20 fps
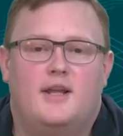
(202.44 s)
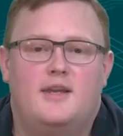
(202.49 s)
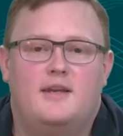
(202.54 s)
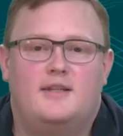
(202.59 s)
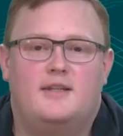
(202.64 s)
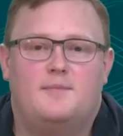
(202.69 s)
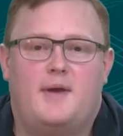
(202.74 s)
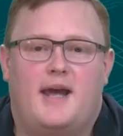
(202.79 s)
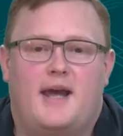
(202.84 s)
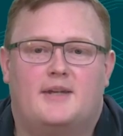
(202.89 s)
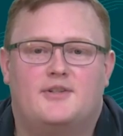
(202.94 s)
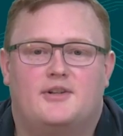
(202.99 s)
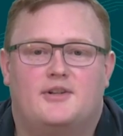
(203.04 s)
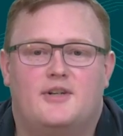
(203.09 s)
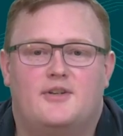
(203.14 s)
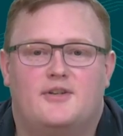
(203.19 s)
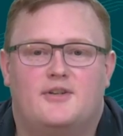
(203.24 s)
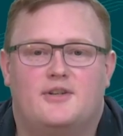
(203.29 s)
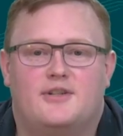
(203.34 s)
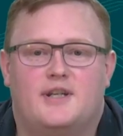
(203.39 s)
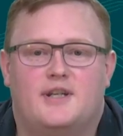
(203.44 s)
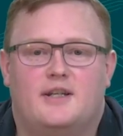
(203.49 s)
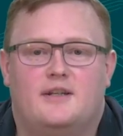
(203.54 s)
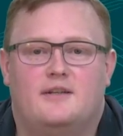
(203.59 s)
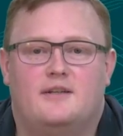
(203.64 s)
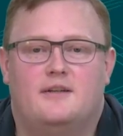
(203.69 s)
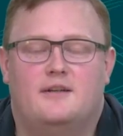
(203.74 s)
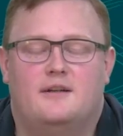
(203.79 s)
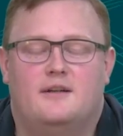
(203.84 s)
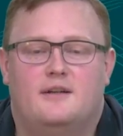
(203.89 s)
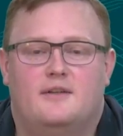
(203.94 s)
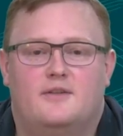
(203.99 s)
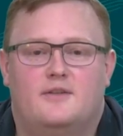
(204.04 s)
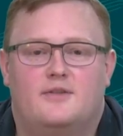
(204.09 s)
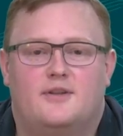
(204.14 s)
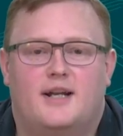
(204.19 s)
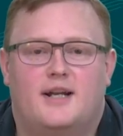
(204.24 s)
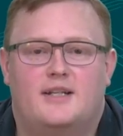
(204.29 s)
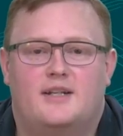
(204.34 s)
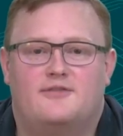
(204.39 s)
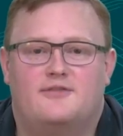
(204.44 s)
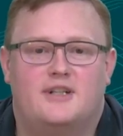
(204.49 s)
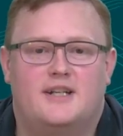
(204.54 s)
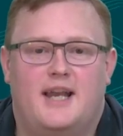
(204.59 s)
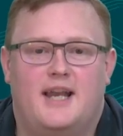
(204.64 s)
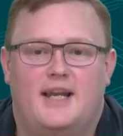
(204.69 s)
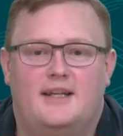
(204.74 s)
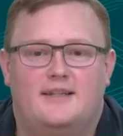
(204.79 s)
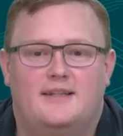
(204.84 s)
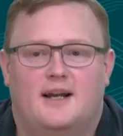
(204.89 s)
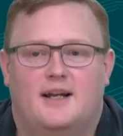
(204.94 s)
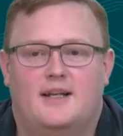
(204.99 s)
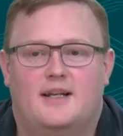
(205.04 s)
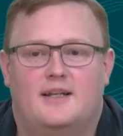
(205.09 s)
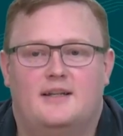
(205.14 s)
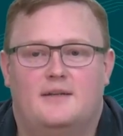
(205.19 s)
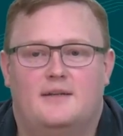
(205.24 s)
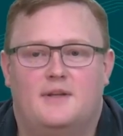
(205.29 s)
think SPACs are interesting. There's a lot of different takes on it.